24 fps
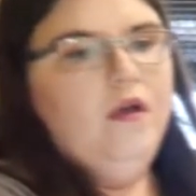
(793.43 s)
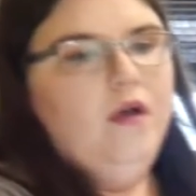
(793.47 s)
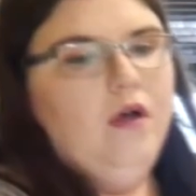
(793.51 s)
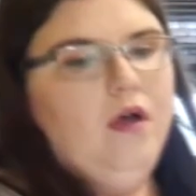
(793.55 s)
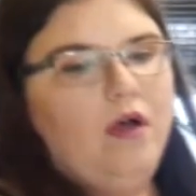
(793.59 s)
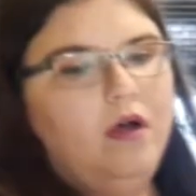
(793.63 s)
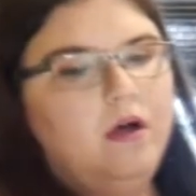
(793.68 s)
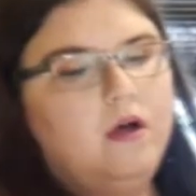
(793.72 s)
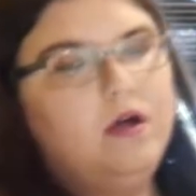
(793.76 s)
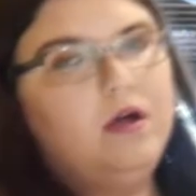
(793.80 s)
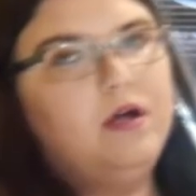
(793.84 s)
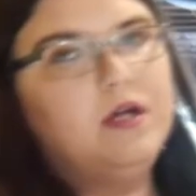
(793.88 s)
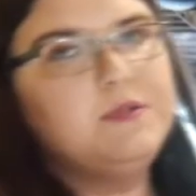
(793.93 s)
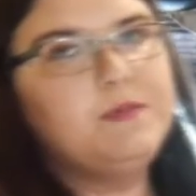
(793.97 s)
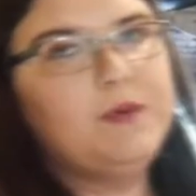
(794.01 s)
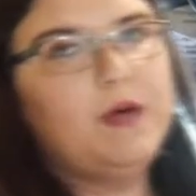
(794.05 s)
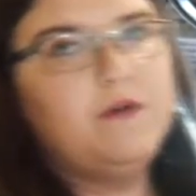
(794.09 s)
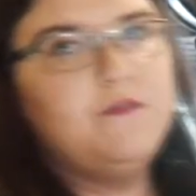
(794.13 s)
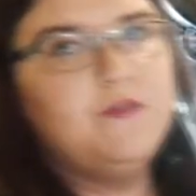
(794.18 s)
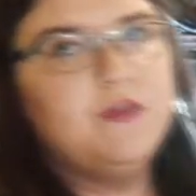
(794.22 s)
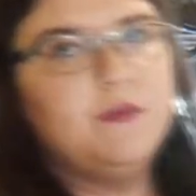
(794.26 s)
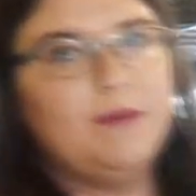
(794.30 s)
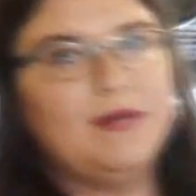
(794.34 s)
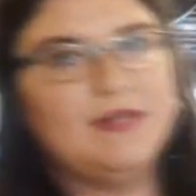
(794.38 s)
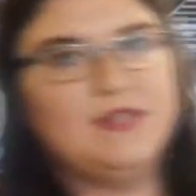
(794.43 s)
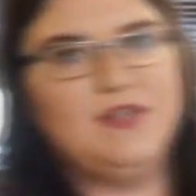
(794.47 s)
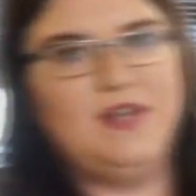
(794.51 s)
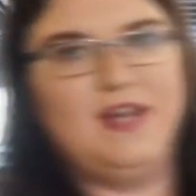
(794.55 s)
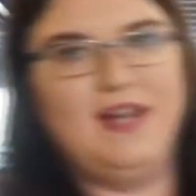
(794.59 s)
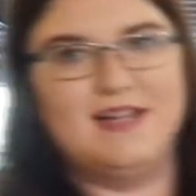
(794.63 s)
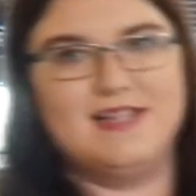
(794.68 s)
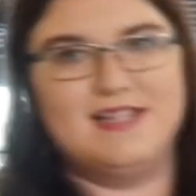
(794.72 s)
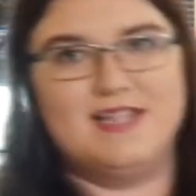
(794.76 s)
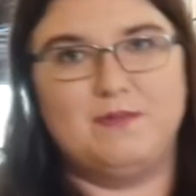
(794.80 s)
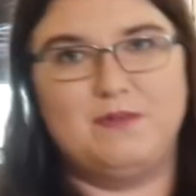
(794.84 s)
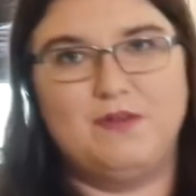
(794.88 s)
It's probably for the best you
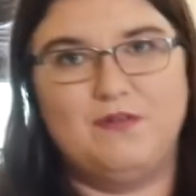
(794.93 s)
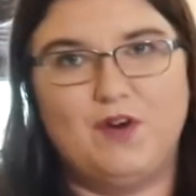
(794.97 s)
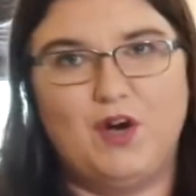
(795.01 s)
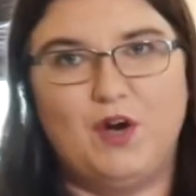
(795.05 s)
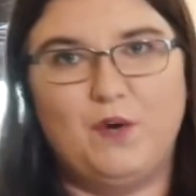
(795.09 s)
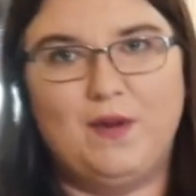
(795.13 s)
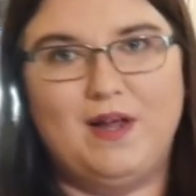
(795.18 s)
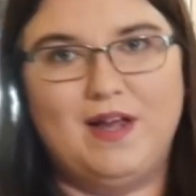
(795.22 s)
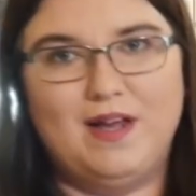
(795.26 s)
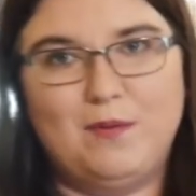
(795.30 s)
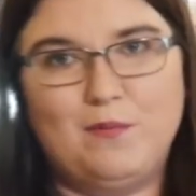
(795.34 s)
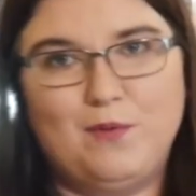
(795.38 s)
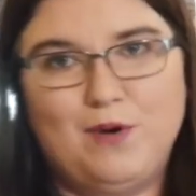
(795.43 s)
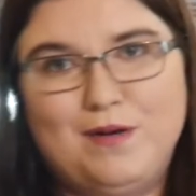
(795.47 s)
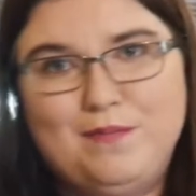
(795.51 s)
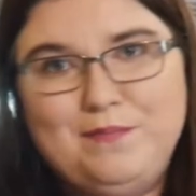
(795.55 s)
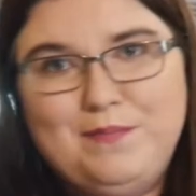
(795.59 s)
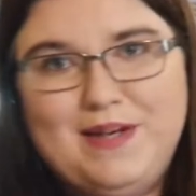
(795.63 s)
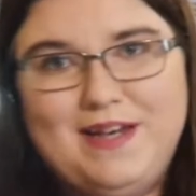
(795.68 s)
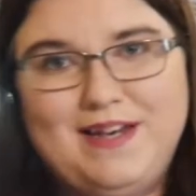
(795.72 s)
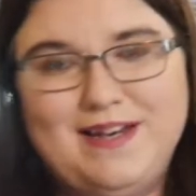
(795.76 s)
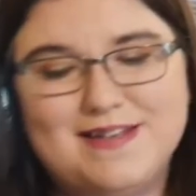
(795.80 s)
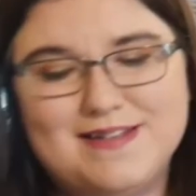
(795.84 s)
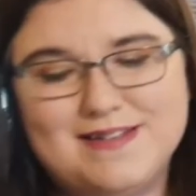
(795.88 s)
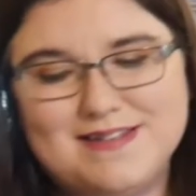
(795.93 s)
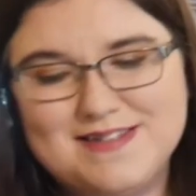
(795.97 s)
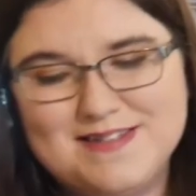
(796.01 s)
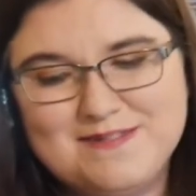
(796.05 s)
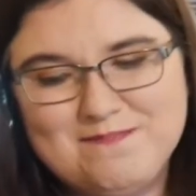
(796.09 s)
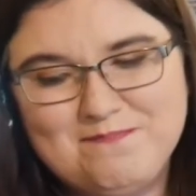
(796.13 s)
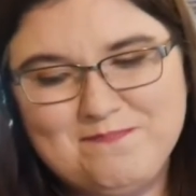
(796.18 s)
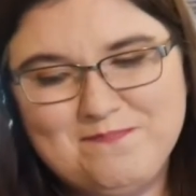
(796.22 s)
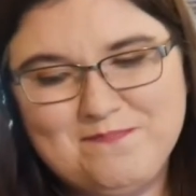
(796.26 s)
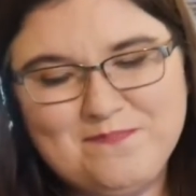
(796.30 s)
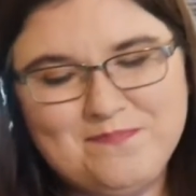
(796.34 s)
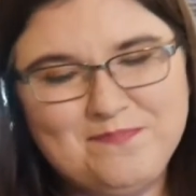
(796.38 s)
can't see me very well anymore, because
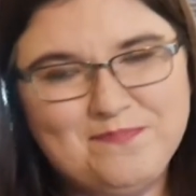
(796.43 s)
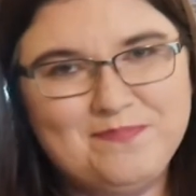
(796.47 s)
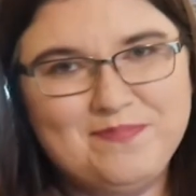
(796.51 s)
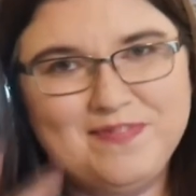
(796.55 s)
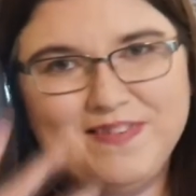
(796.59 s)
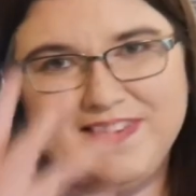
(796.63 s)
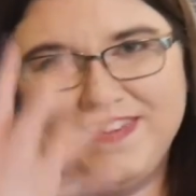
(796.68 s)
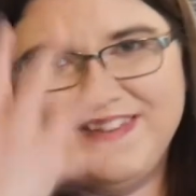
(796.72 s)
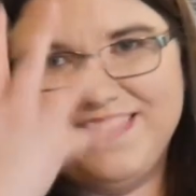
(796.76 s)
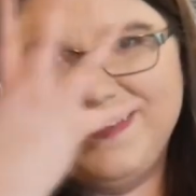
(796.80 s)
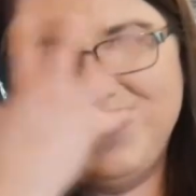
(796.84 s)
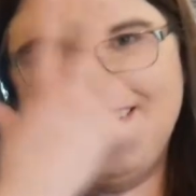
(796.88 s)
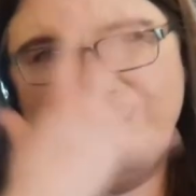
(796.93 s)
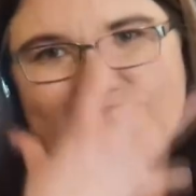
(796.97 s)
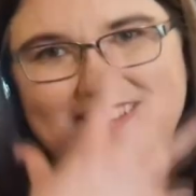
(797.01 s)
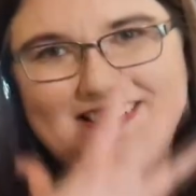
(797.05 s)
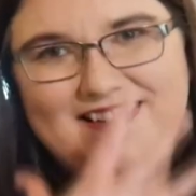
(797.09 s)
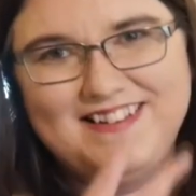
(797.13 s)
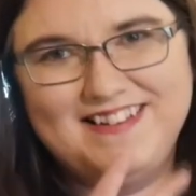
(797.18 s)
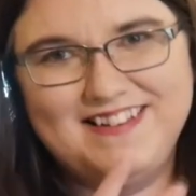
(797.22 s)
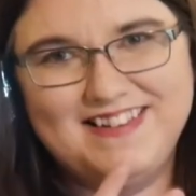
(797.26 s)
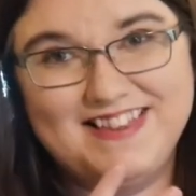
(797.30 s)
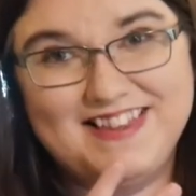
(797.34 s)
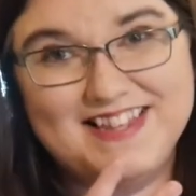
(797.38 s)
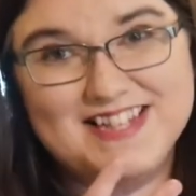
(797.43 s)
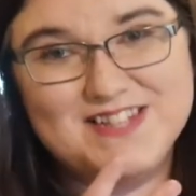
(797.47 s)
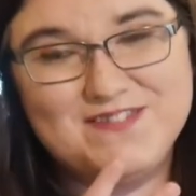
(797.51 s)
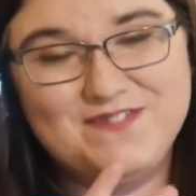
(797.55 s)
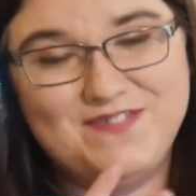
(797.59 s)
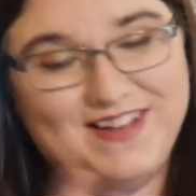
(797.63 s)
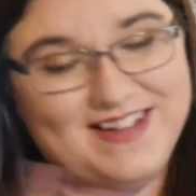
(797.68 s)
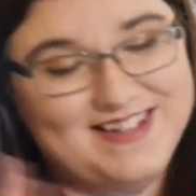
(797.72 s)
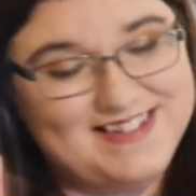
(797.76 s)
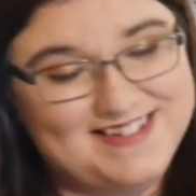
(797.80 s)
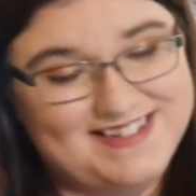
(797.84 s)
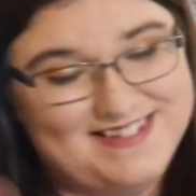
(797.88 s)
this
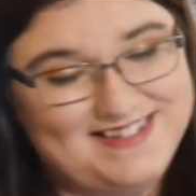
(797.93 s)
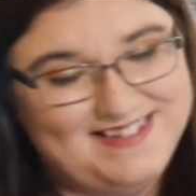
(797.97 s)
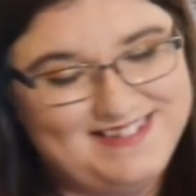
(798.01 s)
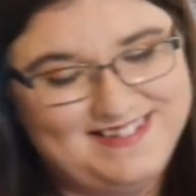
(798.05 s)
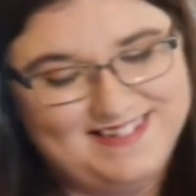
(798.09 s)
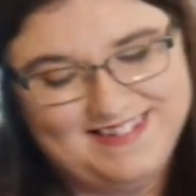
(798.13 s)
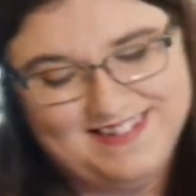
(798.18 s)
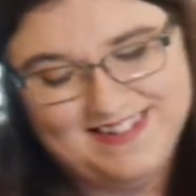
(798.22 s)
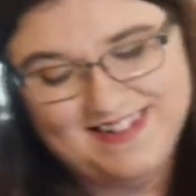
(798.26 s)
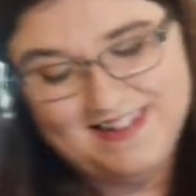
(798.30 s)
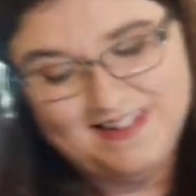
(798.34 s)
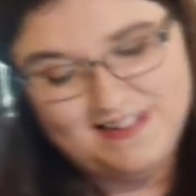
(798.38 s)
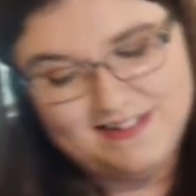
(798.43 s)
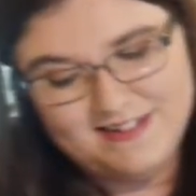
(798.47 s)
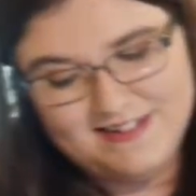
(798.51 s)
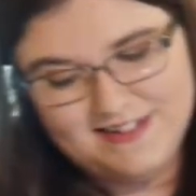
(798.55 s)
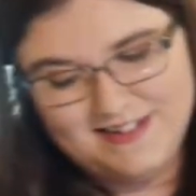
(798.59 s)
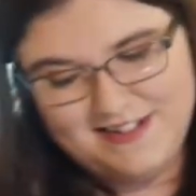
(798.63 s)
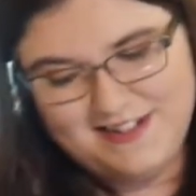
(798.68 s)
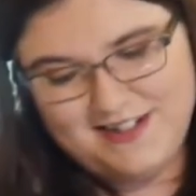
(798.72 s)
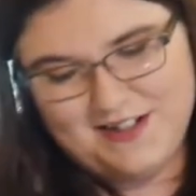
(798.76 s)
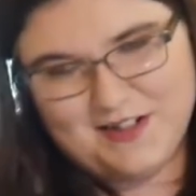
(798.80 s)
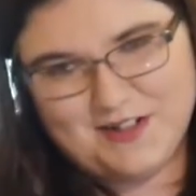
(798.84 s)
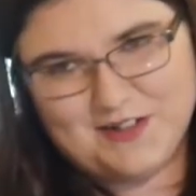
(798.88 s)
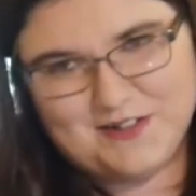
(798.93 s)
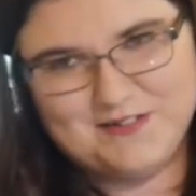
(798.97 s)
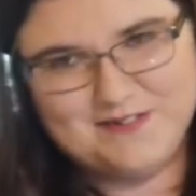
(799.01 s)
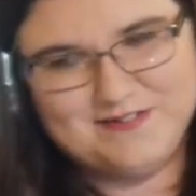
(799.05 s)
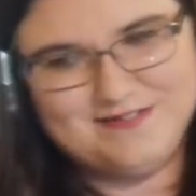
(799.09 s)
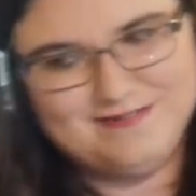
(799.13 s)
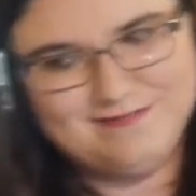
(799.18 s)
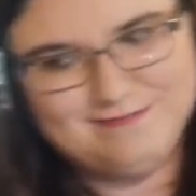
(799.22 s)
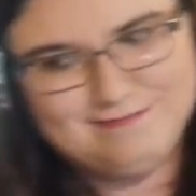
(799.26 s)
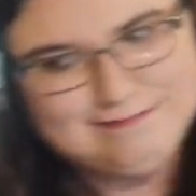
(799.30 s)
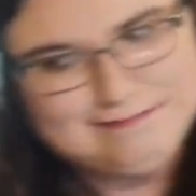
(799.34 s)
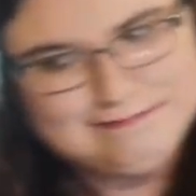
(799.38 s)
face is, you know.
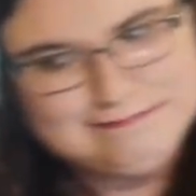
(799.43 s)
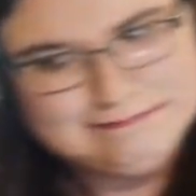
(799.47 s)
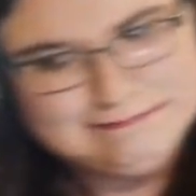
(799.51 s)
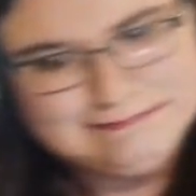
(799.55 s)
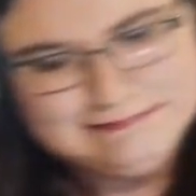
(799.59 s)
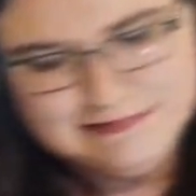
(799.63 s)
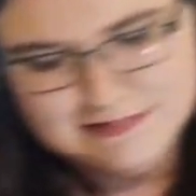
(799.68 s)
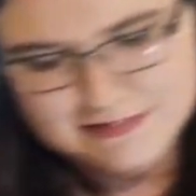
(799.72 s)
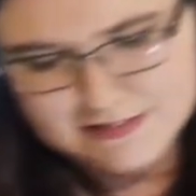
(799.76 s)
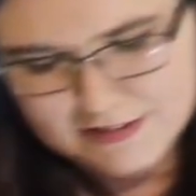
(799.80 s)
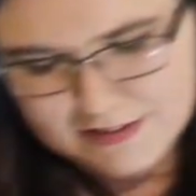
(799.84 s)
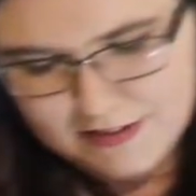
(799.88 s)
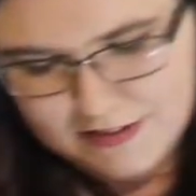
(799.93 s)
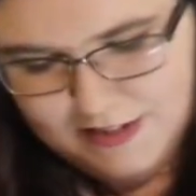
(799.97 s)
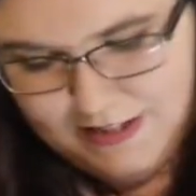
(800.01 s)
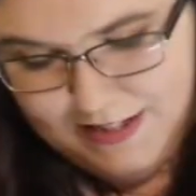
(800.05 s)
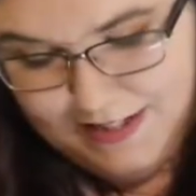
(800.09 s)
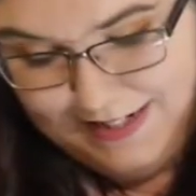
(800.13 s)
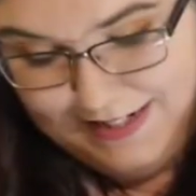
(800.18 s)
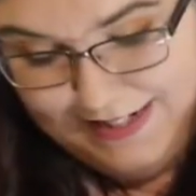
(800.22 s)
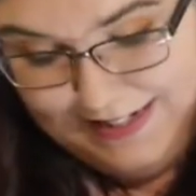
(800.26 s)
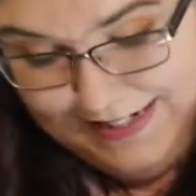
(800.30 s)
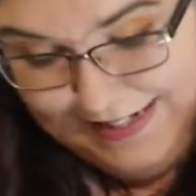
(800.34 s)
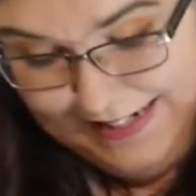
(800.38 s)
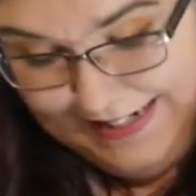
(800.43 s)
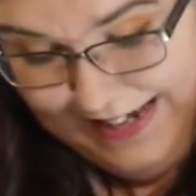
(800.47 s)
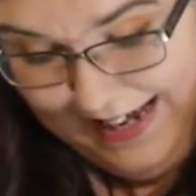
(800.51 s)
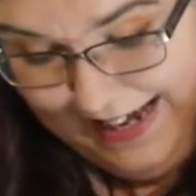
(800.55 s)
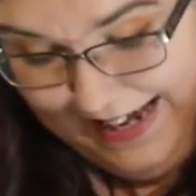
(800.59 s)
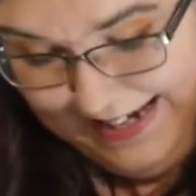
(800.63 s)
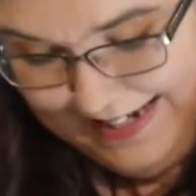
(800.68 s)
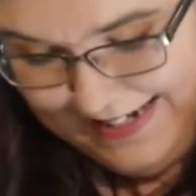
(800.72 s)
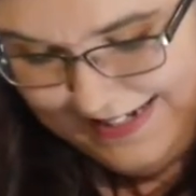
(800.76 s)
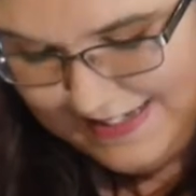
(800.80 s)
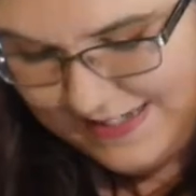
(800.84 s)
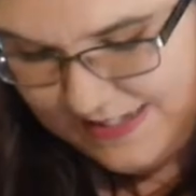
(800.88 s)

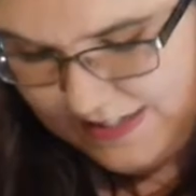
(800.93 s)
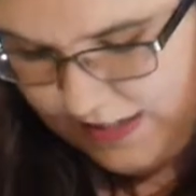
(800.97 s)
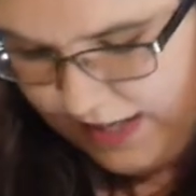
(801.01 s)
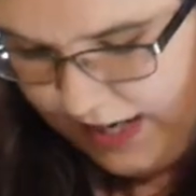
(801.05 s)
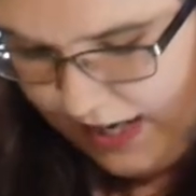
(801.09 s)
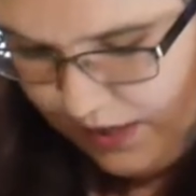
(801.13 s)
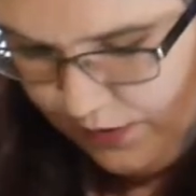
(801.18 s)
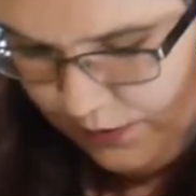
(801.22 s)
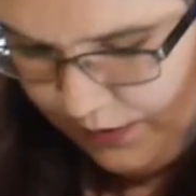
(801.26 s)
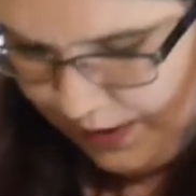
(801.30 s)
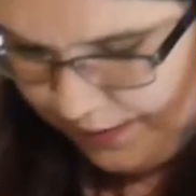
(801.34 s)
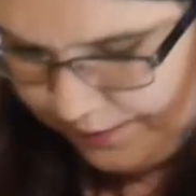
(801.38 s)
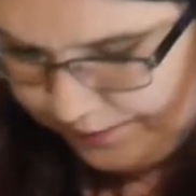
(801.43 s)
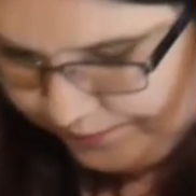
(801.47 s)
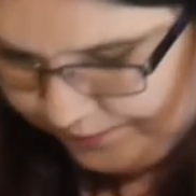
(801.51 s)
Yikes! Anyway.